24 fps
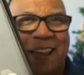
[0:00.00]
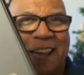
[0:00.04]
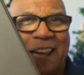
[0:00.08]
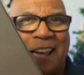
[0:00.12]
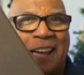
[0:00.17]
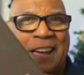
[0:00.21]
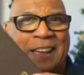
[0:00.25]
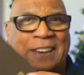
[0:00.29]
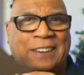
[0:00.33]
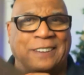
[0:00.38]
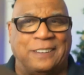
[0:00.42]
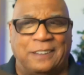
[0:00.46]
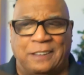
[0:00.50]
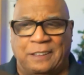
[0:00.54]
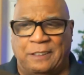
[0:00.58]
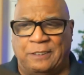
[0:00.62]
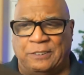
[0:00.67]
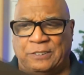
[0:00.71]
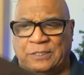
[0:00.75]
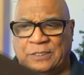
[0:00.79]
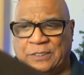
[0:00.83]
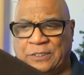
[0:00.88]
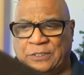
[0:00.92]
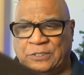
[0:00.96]
And
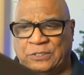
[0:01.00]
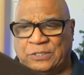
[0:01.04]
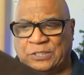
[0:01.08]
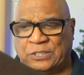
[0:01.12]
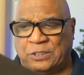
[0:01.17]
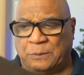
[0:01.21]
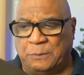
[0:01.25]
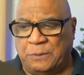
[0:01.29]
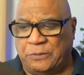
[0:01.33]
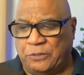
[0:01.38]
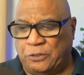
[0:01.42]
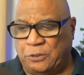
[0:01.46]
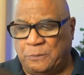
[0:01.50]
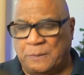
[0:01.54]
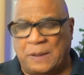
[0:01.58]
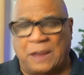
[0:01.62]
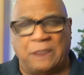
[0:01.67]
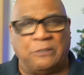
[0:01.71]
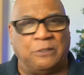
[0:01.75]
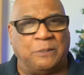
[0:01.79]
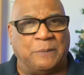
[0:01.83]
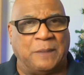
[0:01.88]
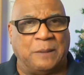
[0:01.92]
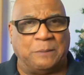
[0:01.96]
some of you
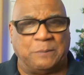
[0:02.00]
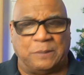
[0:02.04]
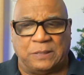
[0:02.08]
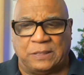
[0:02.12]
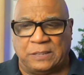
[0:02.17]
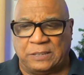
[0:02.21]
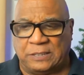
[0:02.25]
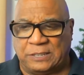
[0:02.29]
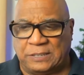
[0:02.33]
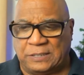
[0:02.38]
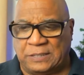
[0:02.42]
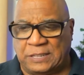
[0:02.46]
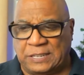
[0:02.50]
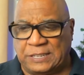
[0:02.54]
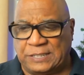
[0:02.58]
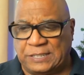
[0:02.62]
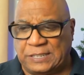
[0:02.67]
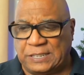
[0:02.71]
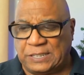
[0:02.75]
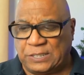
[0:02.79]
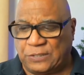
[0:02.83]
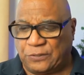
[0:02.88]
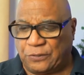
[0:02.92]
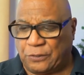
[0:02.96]
might remember this.
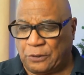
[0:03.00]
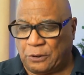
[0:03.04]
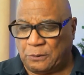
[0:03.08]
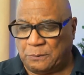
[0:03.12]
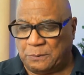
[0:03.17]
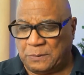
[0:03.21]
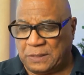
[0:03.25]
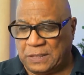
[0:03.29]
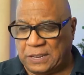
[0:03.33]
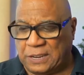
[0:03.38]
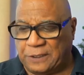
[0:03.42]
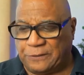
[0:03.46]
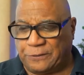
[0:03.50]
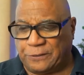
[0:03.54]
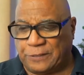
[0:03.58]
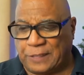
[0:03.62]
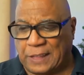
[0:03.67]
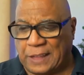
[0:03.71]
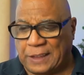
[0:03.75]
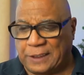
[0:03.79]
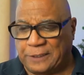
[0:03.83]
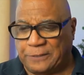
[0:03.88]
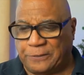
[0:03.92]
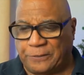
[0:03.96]
This is from the
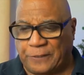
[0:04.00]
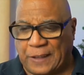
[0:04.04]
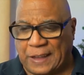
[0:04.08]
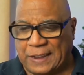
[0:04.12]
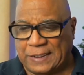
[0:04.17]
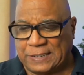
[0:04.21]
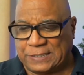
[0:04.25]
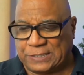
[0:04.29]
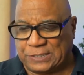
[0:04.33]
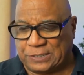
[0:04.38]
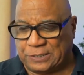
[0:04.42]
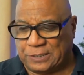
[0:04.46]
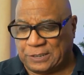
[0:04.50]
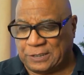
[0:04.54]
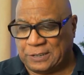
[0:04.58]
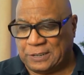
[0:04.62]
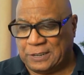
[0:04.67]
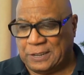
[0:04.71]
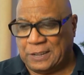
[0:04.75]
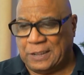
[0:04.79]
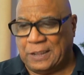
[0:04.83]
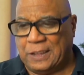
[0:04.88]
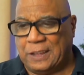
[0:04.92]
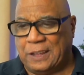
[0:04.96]
Flight Factor,
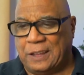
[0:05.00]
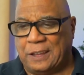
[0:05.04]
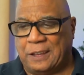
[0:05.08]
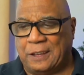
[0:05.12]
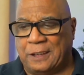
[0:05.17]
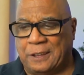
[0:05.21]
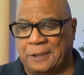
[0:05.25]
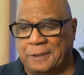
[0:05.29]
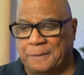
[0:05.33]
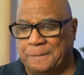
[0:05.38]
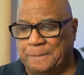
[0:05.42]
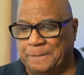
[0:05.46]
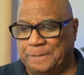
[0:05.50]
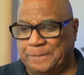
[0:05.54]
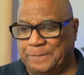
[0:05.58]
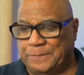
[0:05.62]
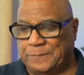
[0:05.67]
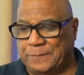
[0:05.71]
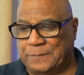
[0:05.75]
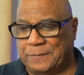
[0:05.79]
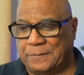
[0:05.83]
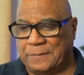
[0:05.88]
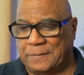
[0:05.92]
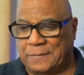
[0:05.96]

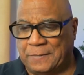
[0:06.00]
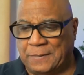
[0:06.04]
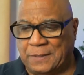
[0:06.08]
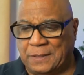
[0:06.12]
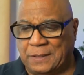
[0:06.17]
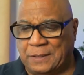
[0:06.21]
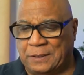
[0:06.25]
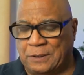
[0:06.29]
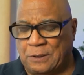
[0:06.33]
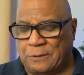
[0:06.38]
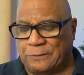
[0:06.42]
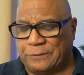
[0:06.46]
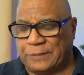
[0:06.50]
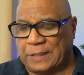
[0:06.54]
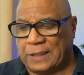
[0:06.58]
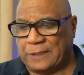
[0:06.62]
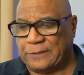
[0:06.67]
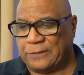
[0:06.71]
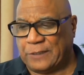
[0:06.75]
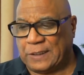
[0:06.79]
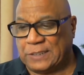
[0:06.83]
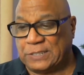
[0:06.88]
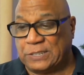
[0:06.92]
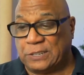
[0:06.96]
not
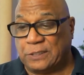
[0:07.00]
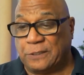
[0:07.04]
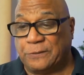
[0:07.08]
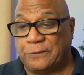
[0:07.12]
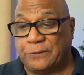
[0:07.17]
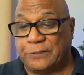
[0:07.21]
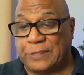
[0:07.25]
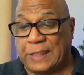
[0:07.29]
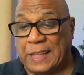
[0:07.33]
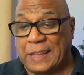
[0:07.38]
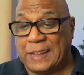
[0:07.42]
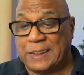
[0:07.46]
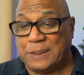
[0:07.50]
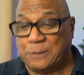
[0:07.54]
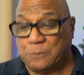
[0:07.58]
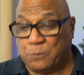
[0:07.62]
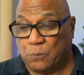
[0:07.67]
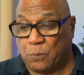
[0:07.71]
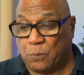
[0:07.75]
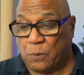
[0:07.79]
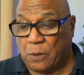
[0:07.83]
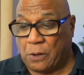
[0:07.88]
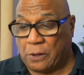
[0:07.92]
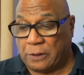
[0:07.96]
Flight Factor, the Flight
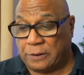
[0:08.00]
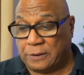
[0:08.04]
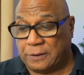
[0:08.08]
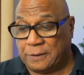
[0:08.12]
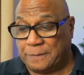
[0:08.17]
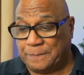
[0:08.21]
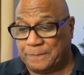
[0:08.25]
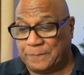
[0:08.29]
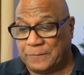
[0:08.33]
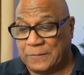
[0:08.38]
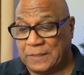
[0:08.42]
1